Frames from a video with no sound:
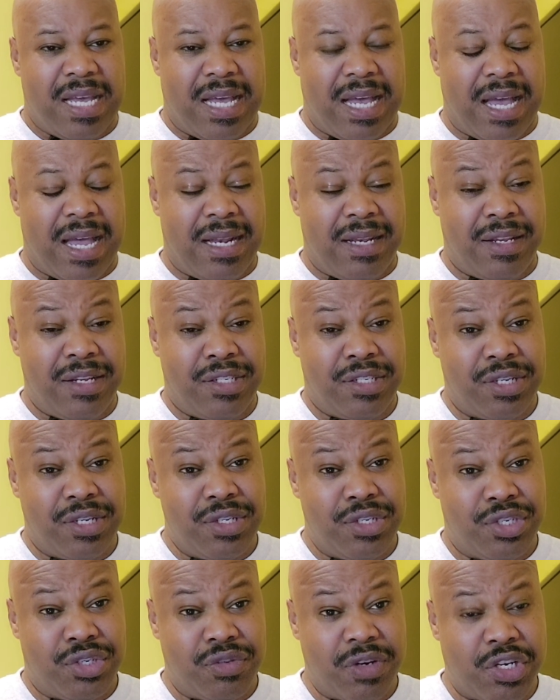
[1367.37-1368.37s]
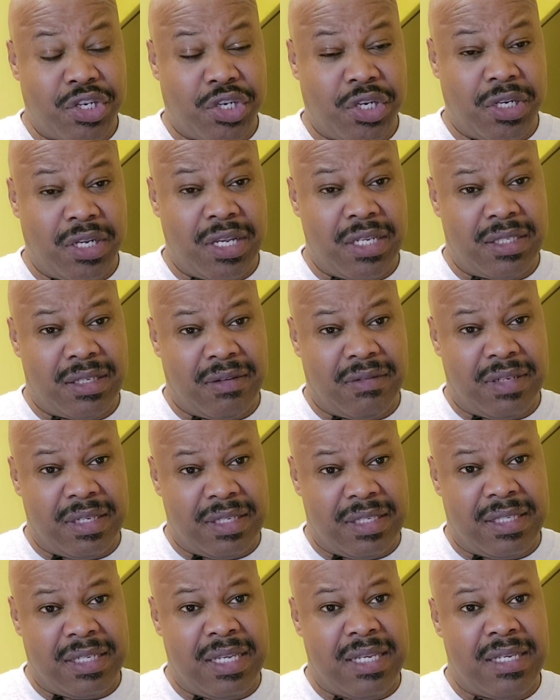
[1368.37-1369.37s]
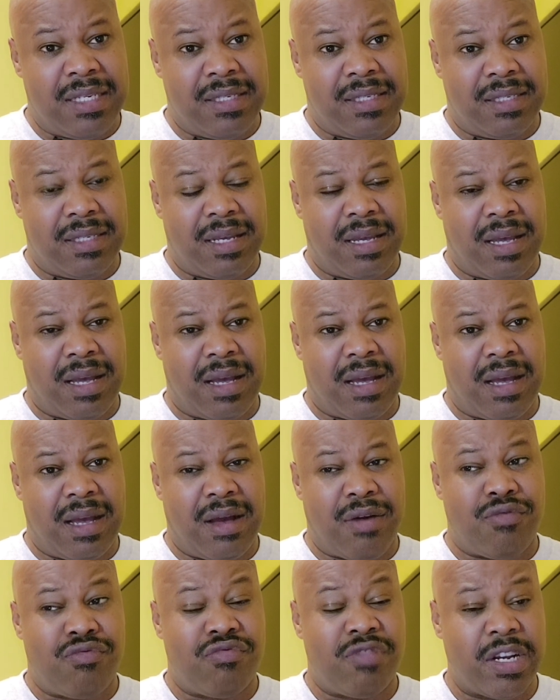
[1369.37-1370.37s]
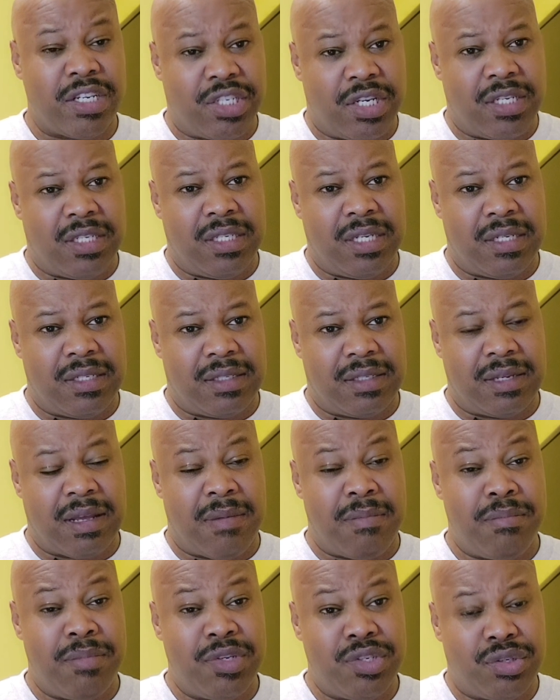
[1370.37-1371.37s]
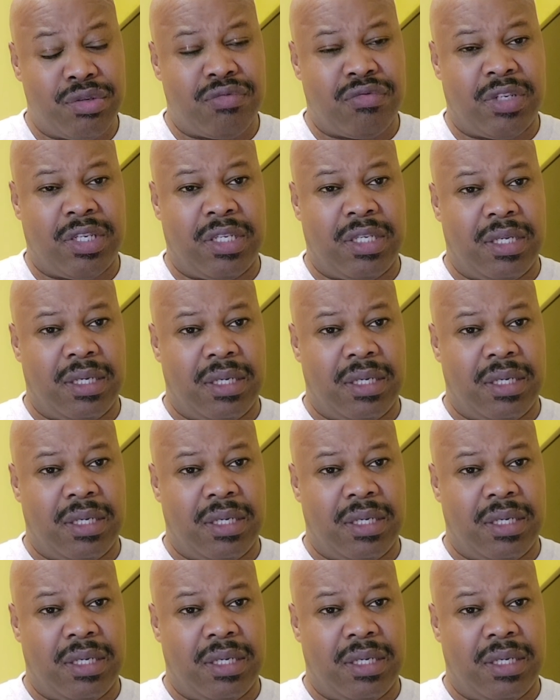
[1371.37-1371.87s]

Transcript: And this constriction is a disease, a wretchedness, a misery,